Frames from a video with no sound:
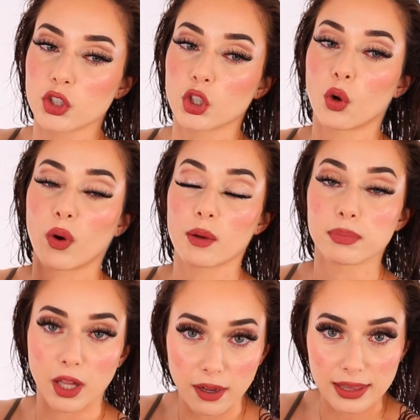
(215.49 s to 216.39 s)
So you don't want to
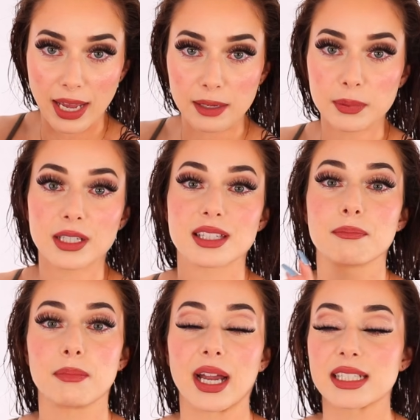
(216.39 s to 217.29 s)
block that because
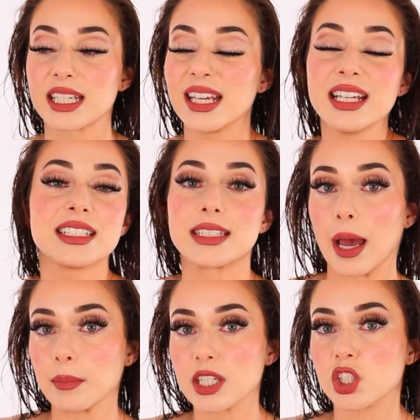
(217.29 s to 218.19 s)
it might
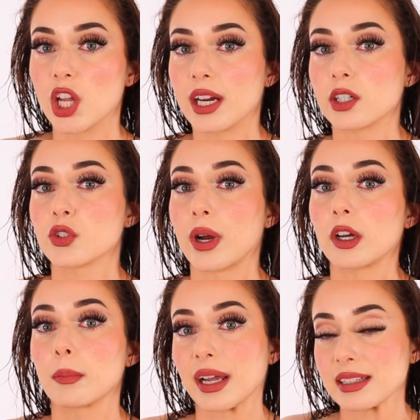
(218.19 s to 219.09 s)
damage the air
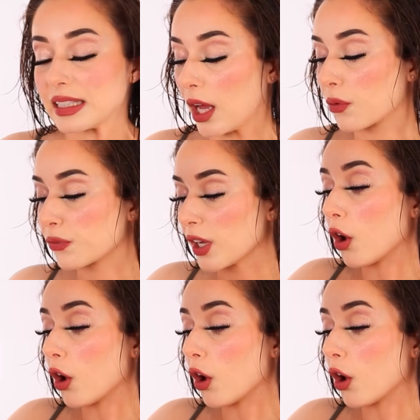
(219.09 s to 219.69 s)
dryer by itself.